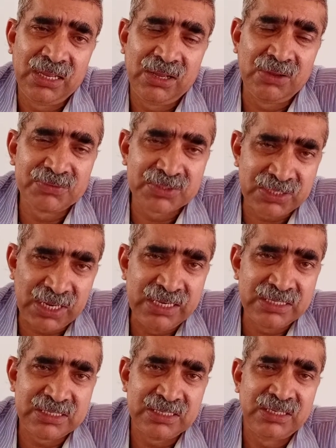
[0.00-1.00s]
of
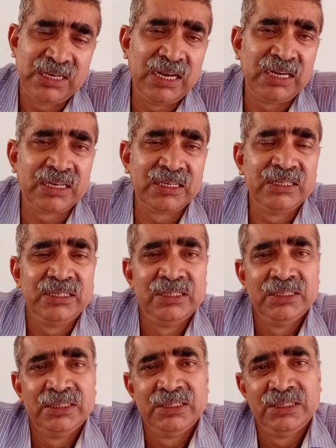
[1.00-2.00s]
state under
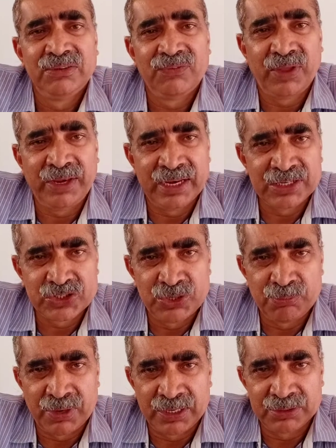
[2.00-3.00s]
a finance
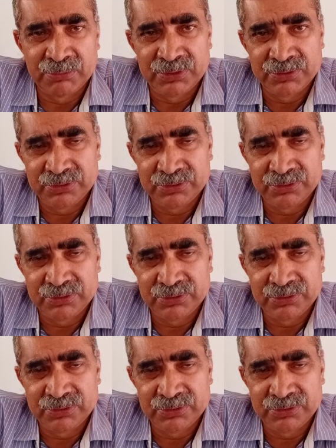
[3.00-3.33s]
department.